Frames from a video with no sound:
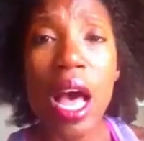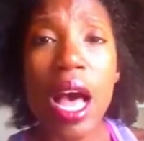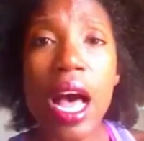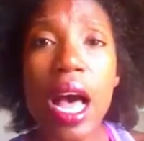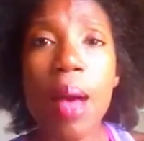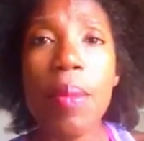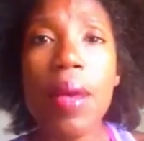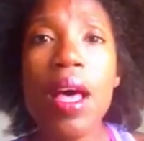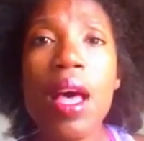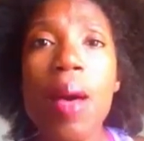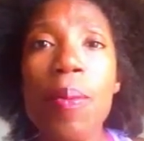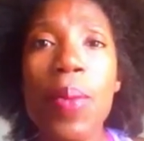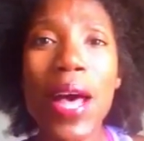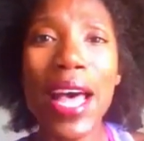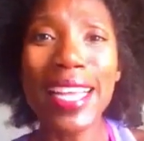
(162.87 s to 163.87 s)

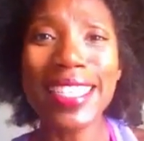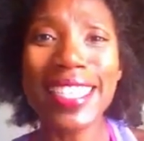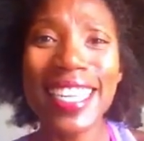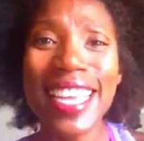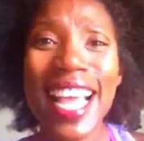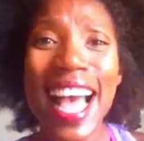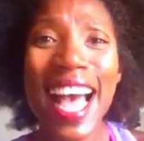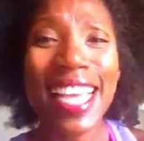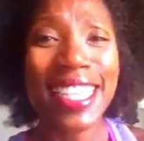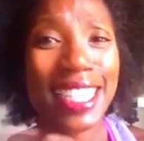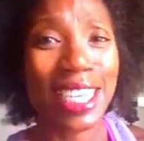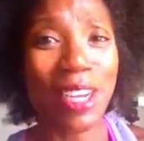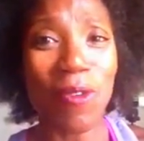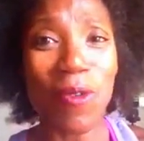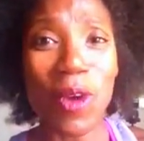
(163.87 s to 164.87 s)
But I
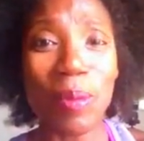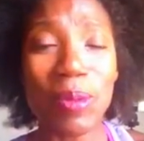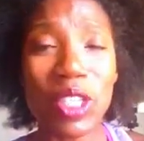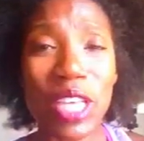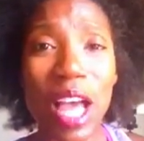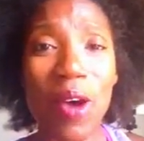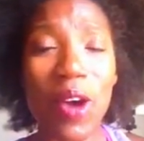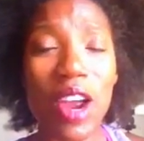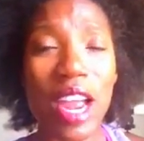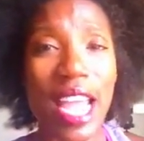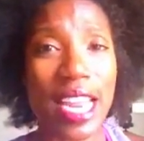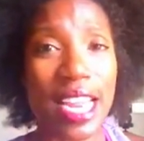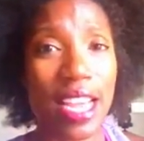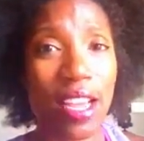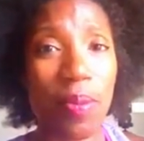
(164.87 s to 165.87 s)
take a warm shower
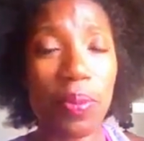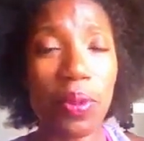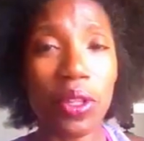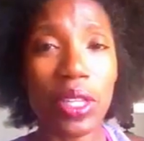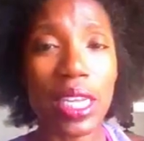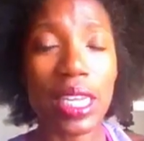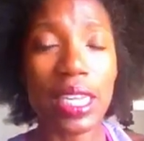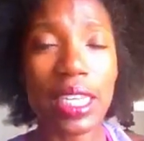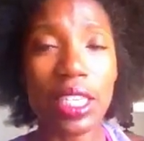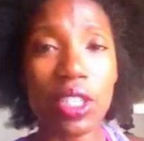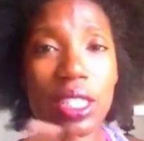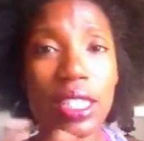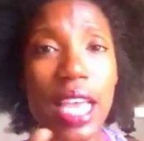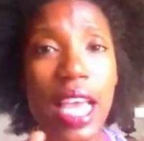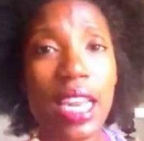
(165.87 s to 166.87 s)
and it completely
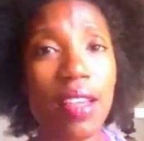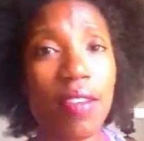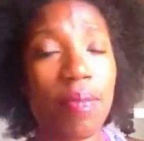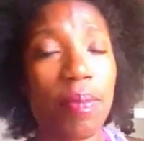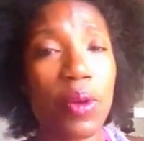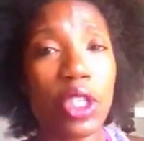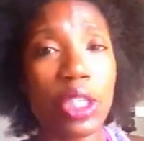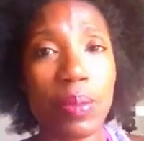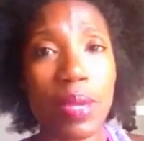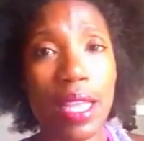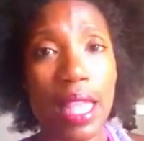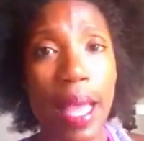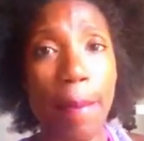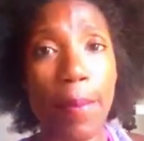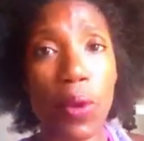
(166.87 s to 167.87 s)
just kind of puts me
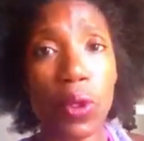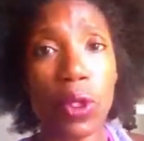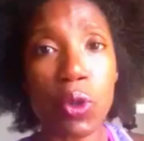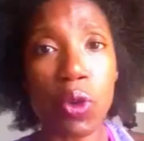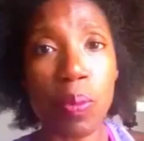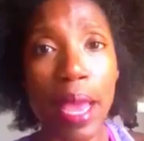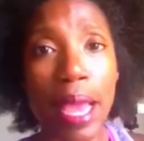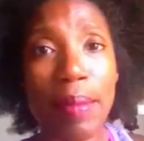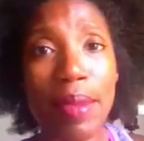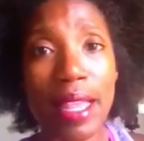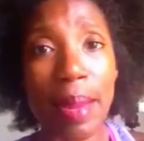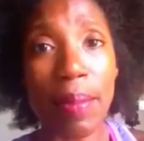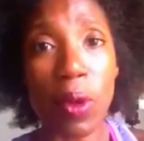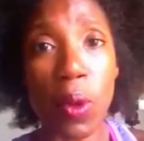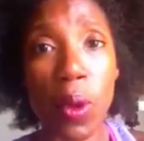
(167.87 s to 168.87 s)
in that mood to remind me
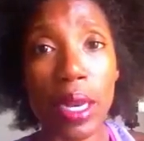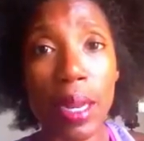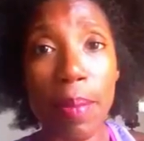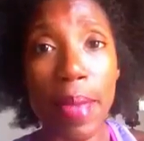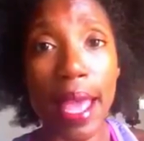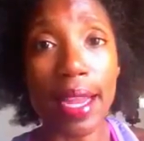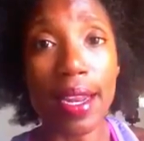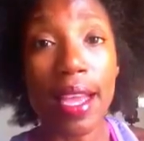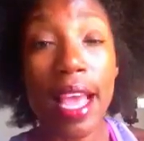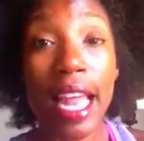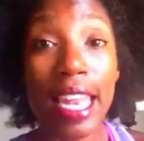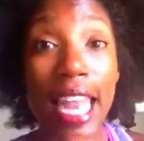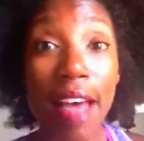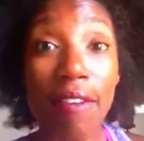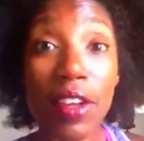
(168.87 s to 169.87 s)
that I'm going to bed.
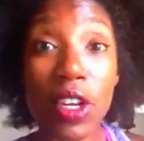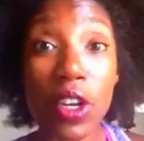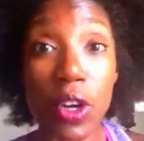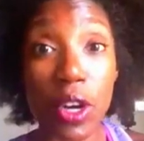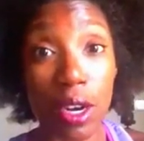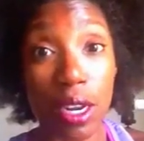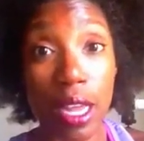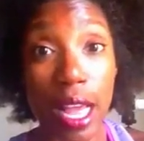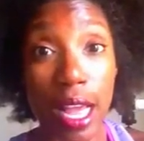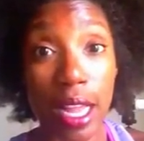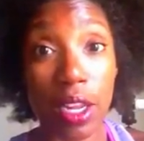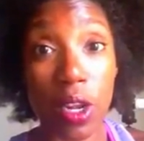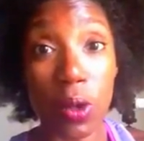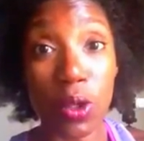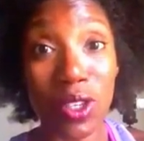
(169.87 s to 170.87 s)
Lavender
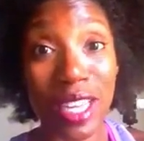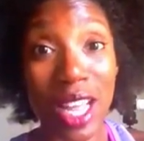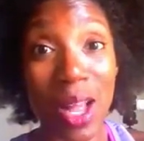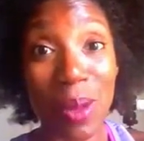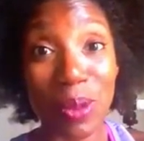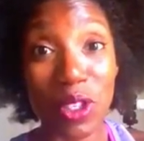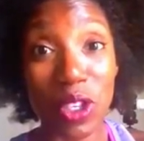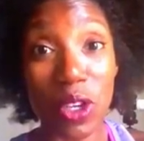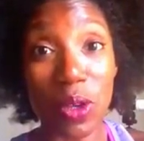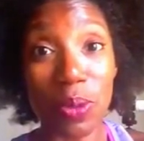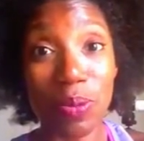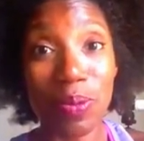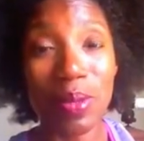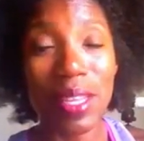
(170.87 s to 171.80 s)
lotion helps too.